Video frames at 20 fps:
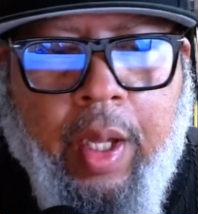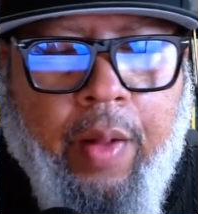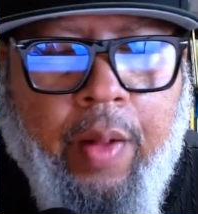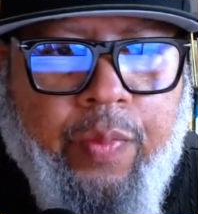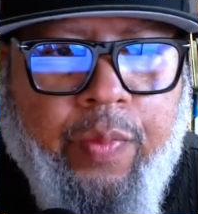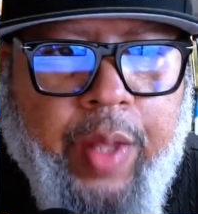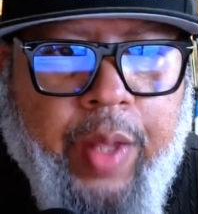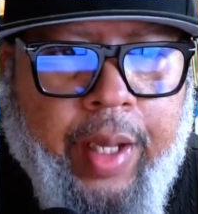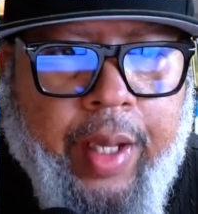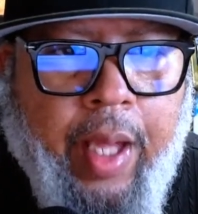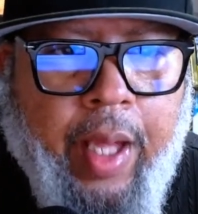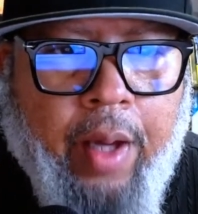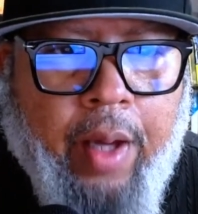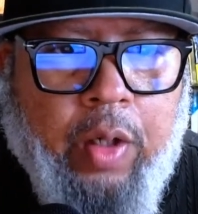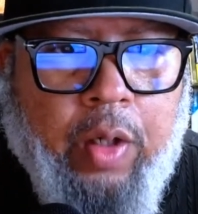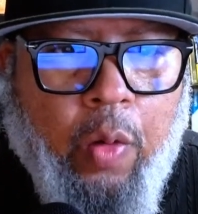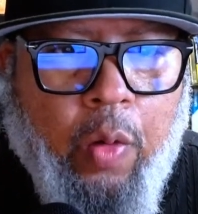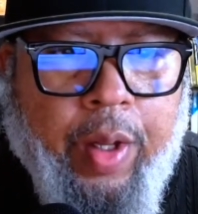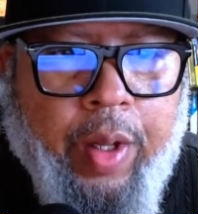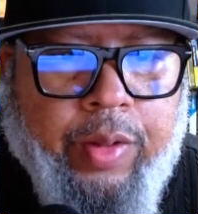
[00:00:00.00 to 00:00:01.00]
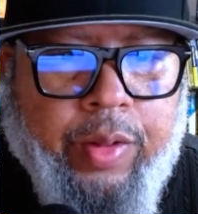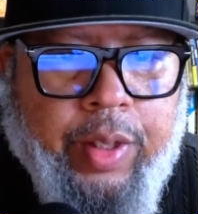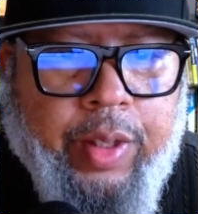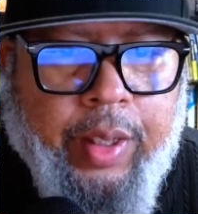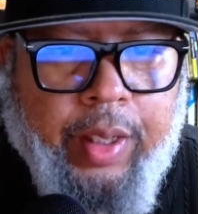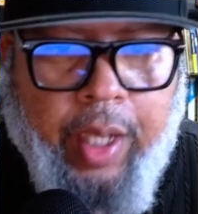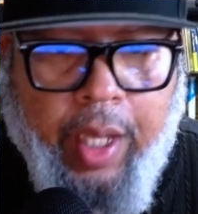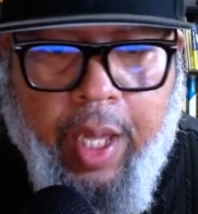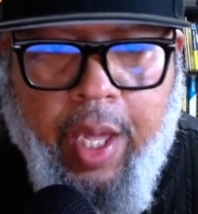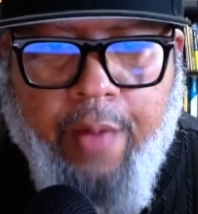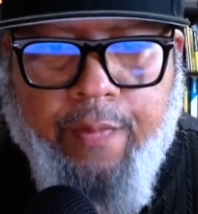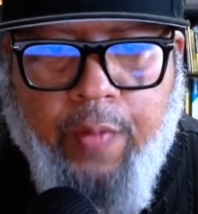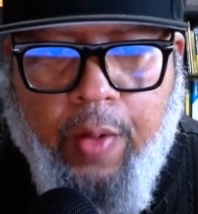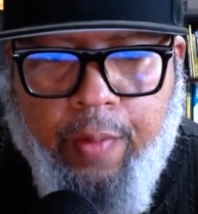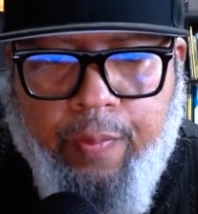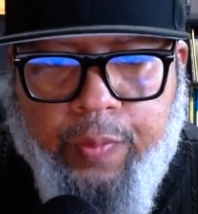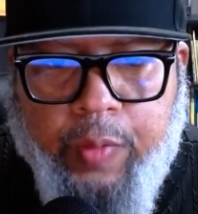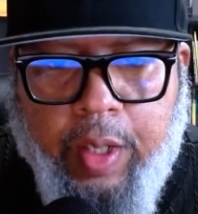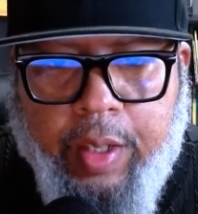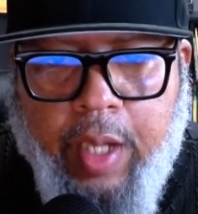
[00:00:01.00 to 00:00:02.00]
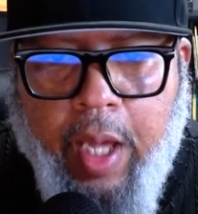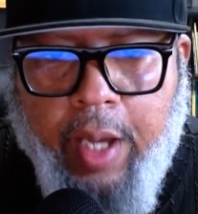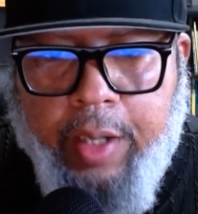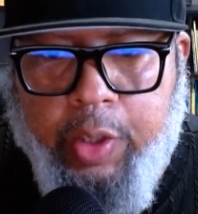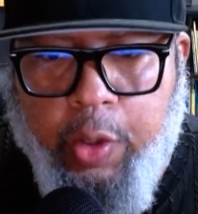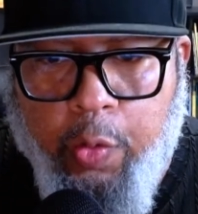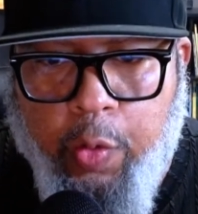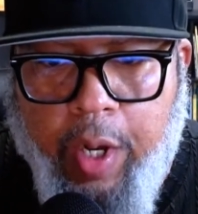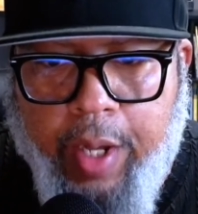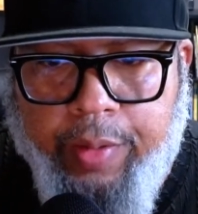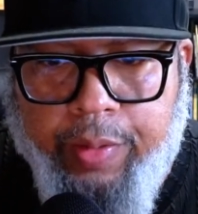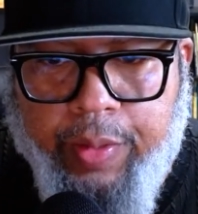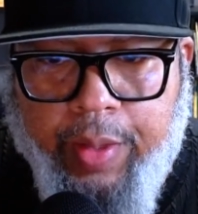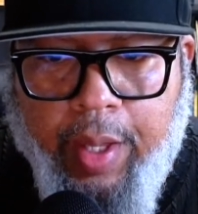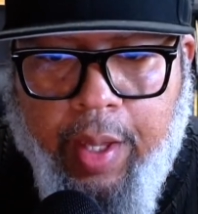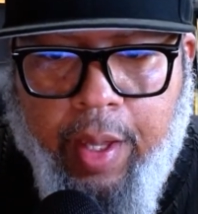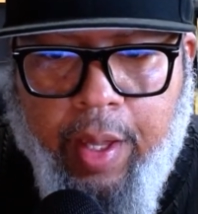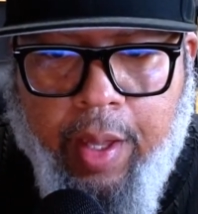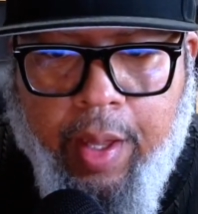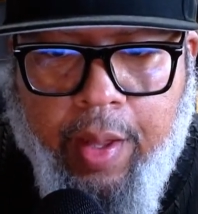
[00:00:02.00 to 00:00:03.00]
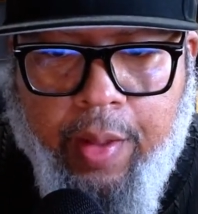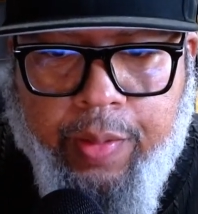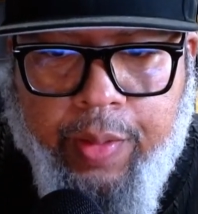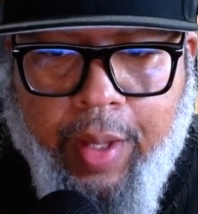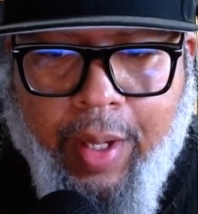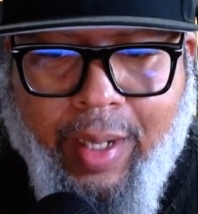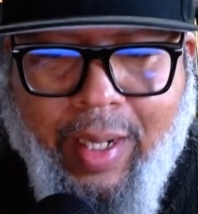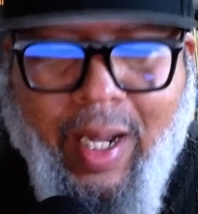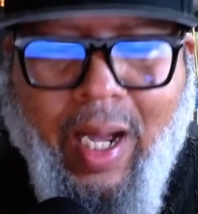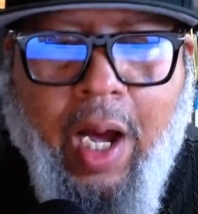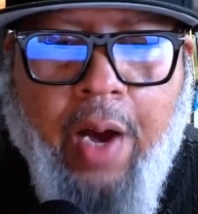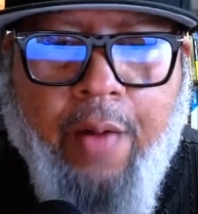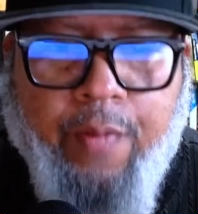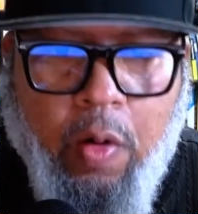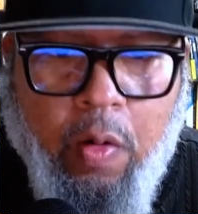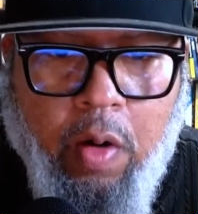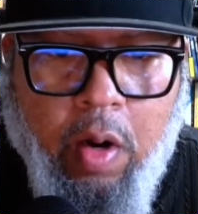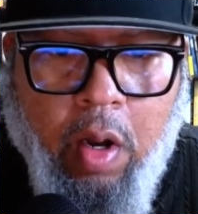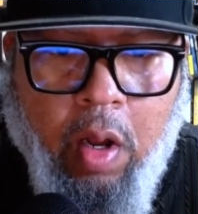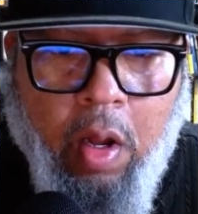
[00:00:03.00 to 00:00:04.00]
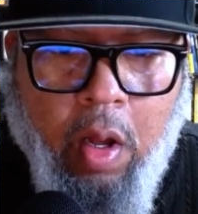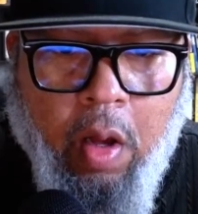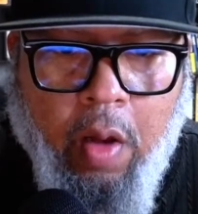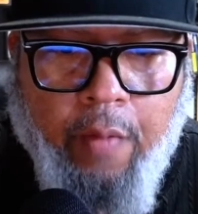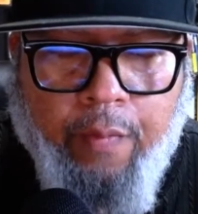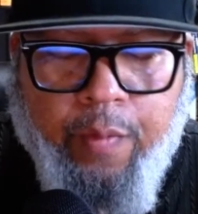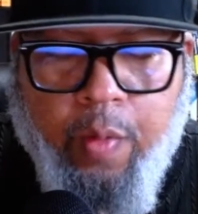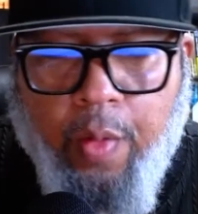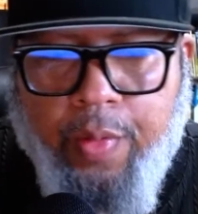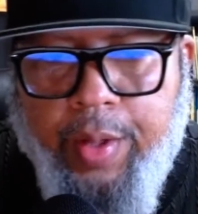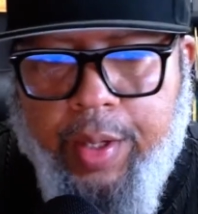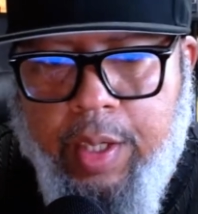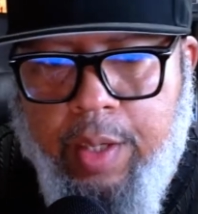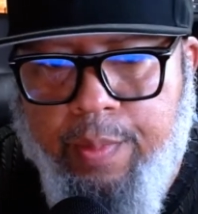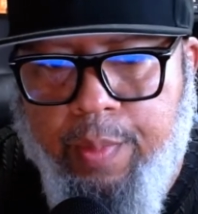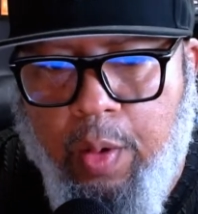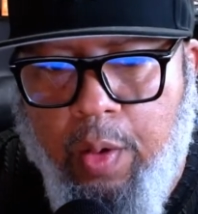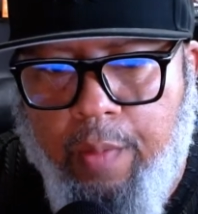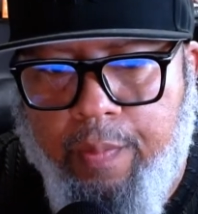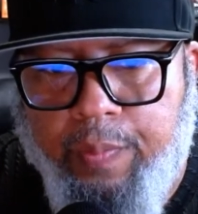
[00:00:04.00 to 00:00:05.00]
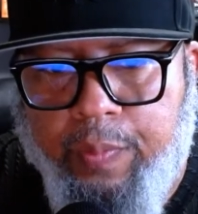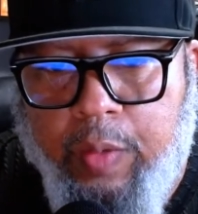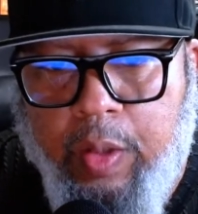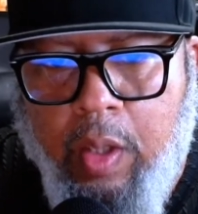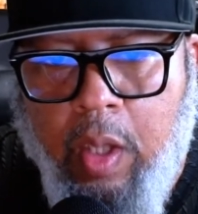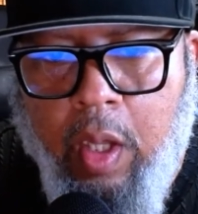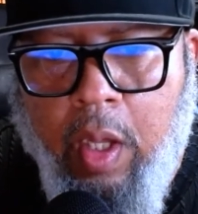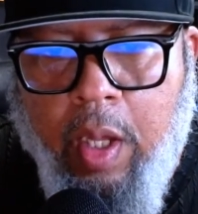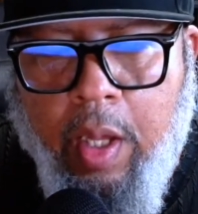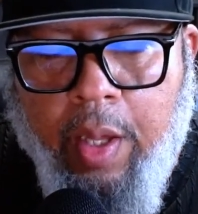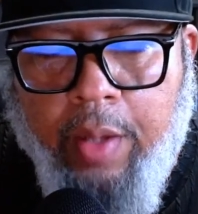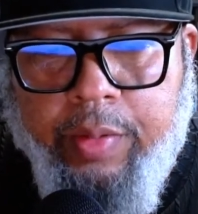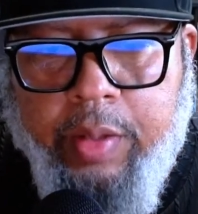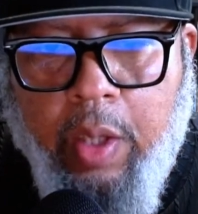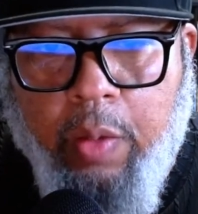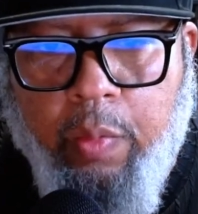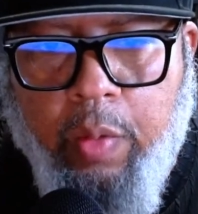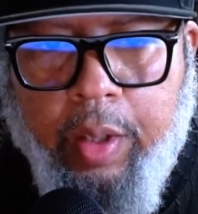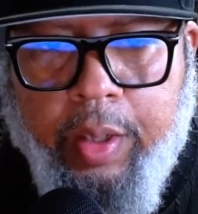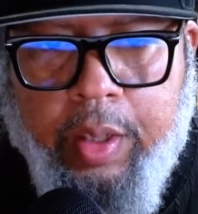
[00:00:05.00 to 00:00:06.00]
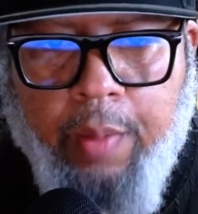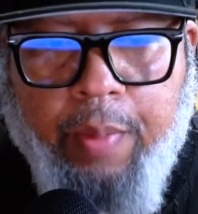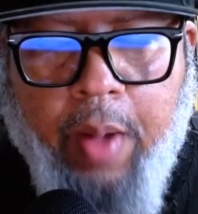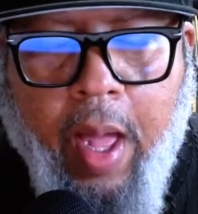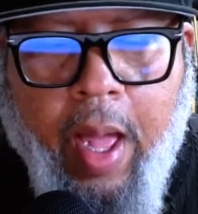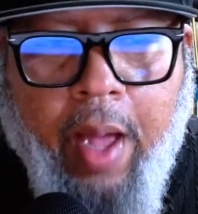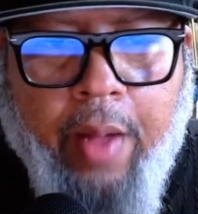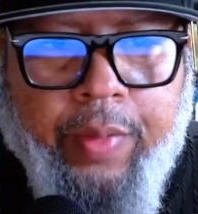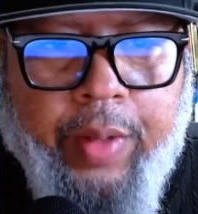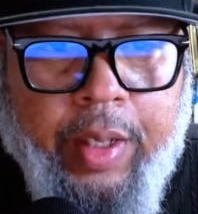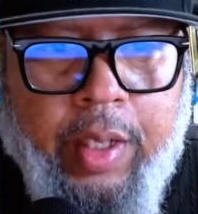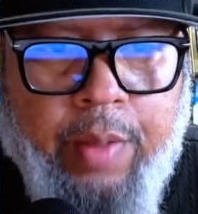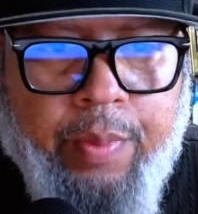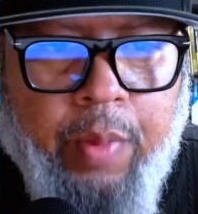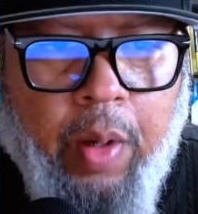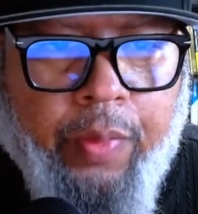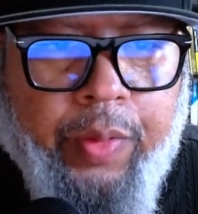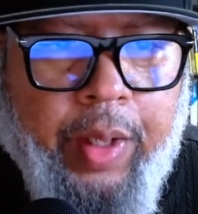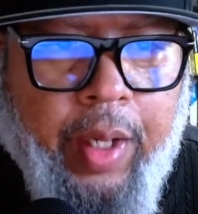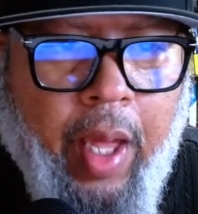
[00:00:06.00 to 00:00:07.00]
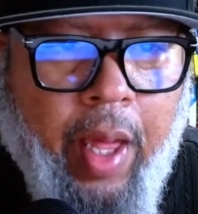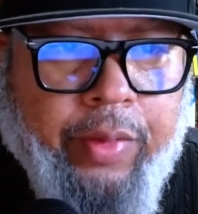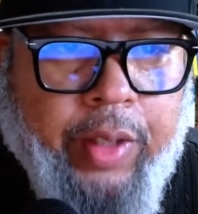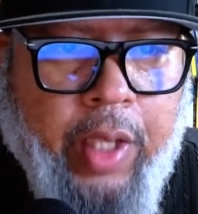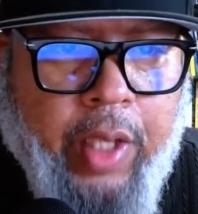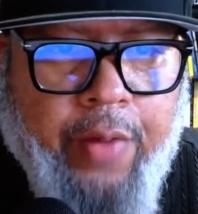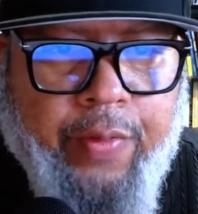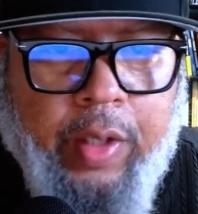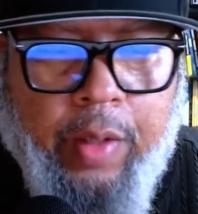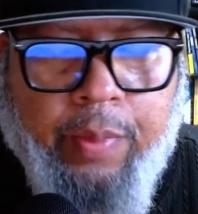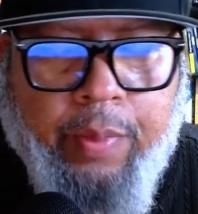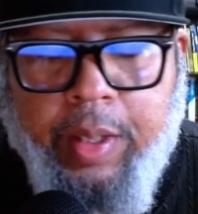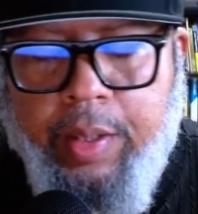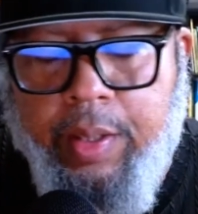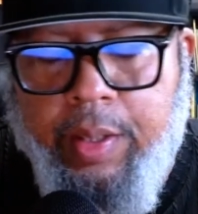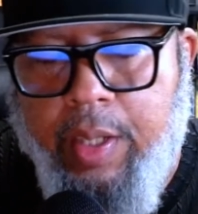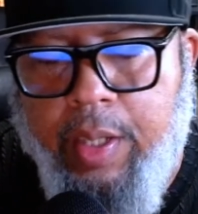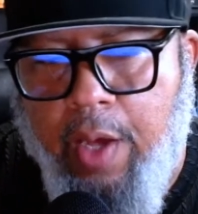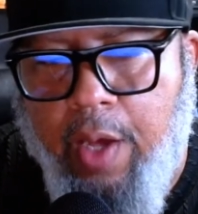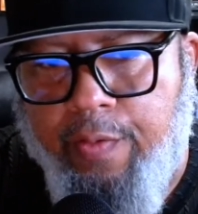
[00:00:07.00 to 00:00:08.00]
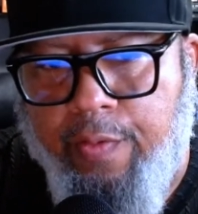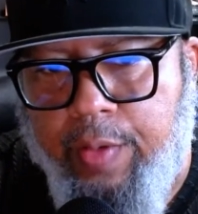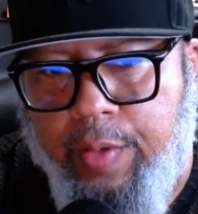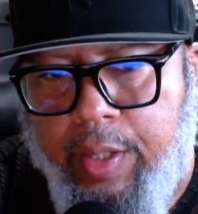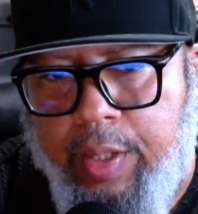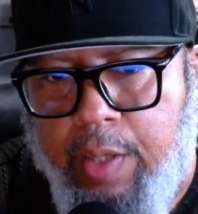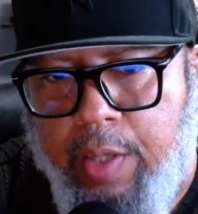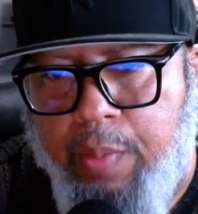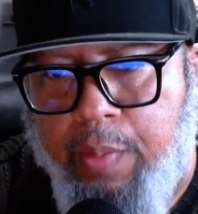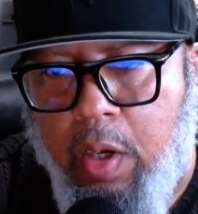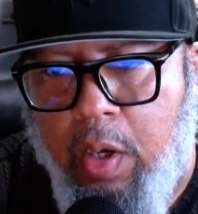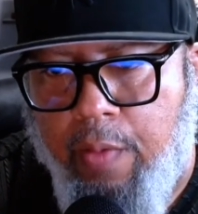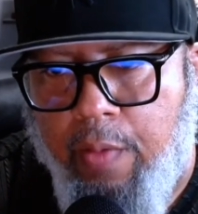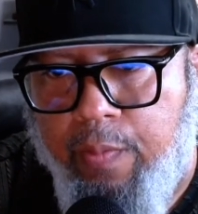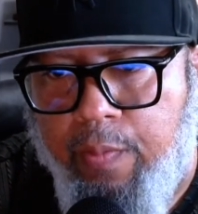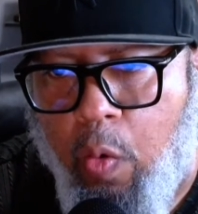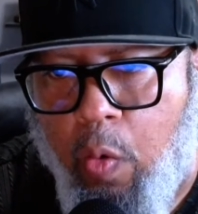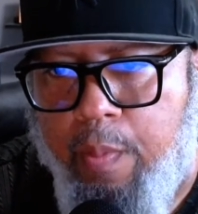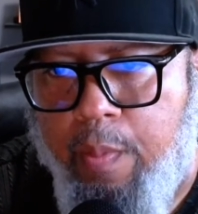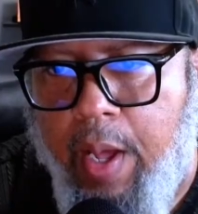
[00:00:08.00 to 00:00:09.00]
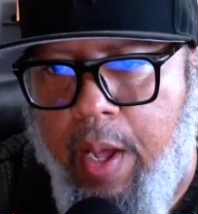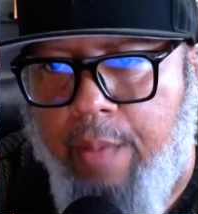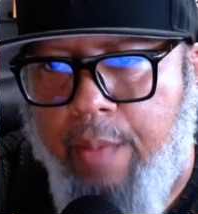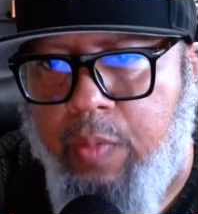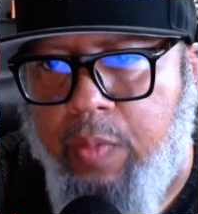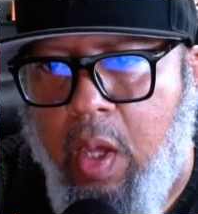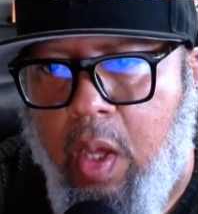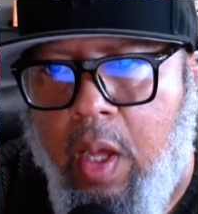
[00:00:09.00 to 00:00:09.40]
Then I'll go into Canva and I'll create the cover for the ebook, and then we'll compile the ebook. Then I'll save it in PDF and EPUB format.